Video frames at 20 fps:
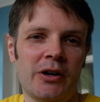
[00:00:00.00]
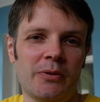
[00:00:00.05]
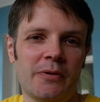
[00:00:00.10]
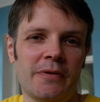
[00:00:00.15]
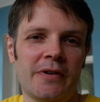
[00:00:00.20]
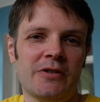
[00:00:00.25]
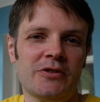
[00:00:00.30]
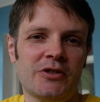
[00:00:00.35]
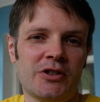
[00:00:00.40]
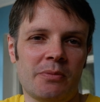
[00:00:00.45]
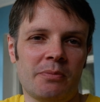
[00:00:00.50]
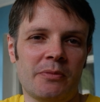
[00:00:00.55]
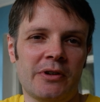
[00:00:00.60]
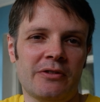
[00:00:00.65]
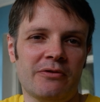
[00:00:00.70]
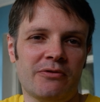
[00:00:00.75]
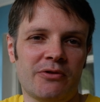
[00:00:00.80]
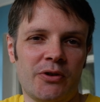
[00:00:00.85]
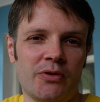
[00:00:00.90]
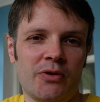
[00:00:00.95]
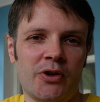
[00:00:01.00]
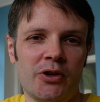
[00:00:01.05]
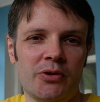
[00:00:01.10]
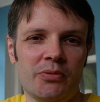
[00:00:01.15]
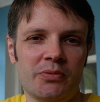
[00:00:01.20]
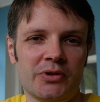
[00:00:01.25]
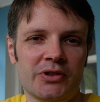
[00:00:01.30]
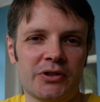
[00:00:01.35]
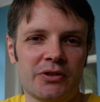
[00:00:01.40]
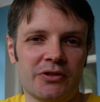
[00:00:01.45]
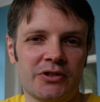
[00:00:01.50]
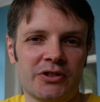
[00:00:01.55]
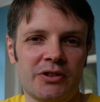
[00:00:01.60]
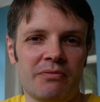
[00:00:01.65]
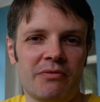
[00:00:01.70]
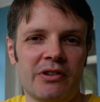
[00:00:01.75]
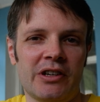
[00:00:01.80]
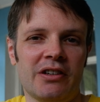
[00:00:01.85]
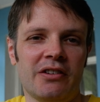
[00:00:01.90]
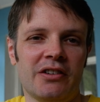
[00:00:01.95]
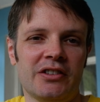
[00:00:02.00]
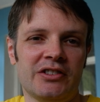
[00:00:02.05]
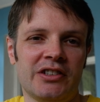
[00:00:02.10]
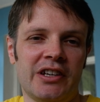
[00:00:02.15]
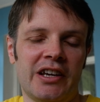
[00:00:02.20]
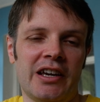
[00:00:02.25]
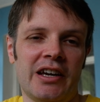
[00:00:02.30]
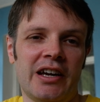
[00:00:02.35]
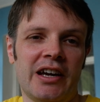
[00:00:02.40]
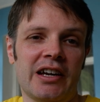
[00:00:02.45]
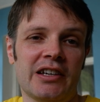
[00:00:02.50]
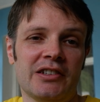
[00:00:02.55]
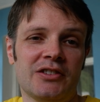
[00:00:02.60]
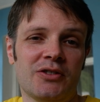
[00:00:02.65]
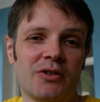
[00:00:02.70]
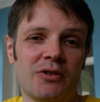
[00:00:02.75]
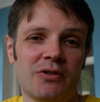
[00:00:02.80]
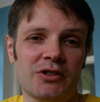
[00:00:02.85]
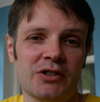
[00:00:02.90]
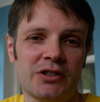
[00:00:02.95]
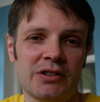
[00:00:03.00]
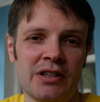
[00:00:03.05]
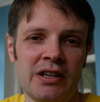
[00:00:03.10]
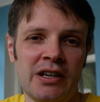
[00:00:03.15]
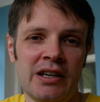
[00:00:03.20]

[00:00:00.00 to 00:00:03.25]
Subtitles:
without jumping through hoops on something like, say, a Hackintosh.